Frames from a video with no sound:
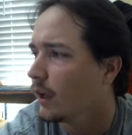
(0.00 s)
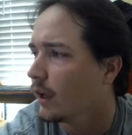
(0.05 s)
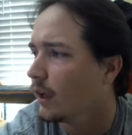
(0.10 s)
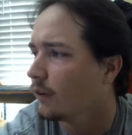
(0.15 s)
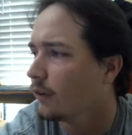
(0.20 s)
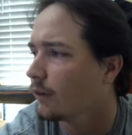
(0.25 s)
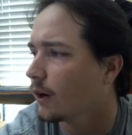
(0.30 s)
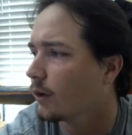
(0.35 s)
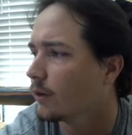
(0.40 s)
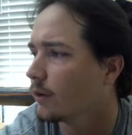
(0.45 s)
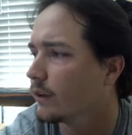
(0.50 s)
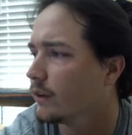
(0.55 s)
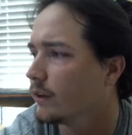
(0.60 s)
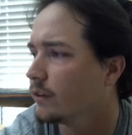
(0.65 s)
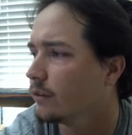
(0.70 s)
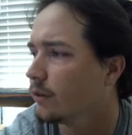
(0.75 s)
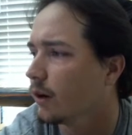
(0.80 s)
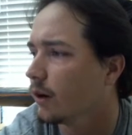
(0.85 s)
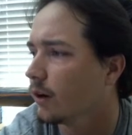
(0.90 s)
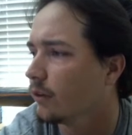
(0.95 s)
If I were
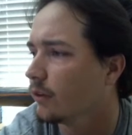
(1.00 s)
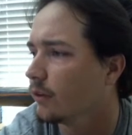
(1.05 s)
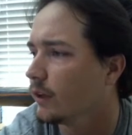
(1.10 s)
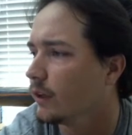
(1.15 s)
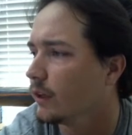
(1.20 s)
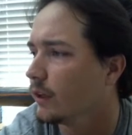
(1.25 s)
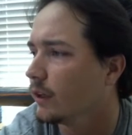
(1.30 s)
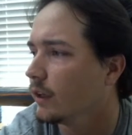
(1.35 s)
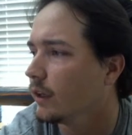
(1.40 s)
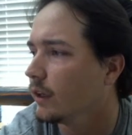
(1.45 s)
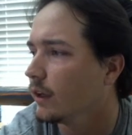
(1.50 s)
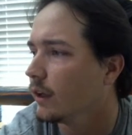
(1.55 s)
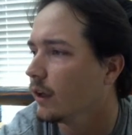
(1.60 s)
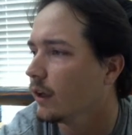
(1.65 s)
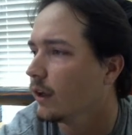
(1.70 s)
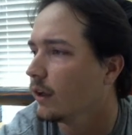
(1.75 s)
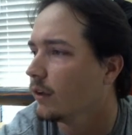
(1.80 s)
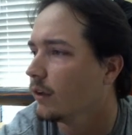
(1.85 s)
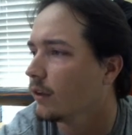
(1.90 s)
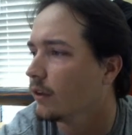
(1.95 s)
digivolving
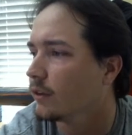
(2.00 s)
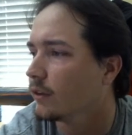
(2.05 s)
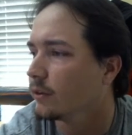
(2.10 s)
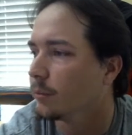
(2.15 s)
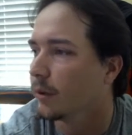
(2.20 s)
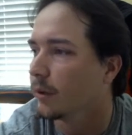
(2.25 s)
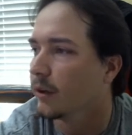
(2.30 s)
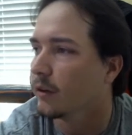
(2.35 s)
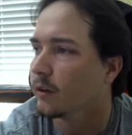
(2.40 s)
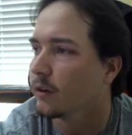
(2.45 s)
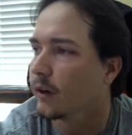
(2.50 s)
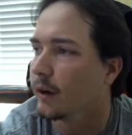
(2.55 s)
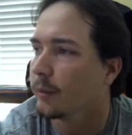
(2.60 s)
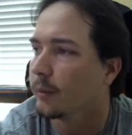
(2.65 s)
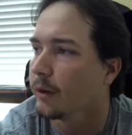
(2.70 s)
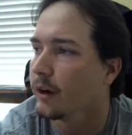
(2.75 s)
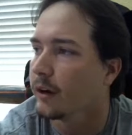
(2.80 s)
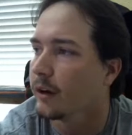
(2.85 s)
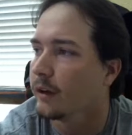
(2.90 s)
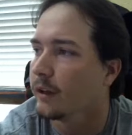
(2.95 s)
this
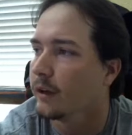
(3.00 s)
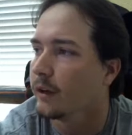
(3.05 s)
Greymon,